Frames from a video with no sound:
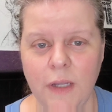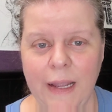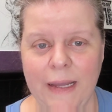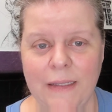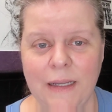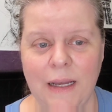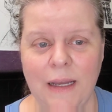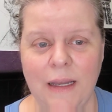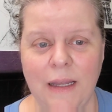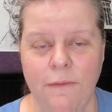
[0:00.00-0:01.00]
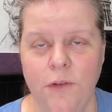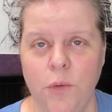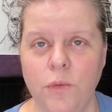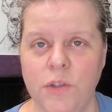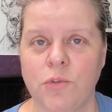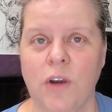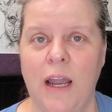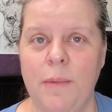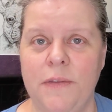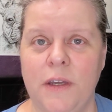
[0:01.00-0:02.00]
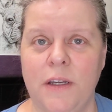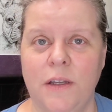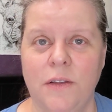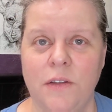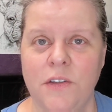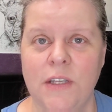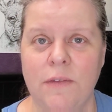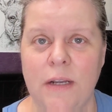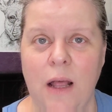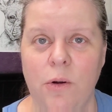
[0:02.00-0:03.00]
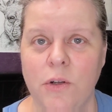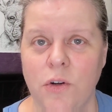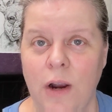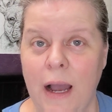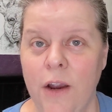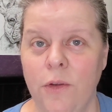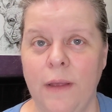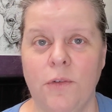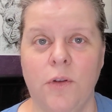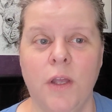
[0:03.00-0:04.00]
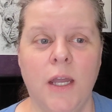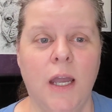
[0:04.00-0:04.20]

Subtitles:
And if you subscribe at the $7 or higher levels,